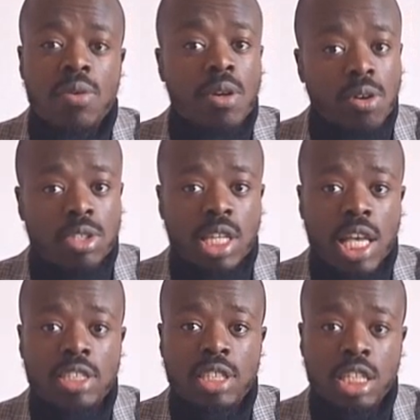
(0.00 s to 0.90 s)
or sell it
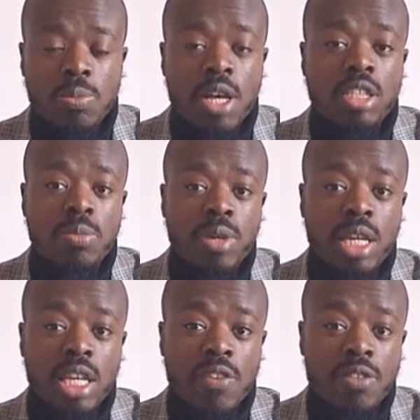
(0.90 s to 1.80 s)
at £6 to
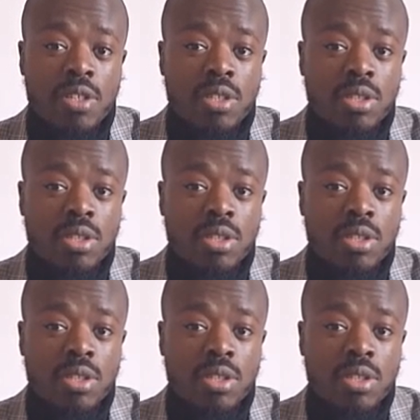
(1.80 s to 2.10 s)
break even.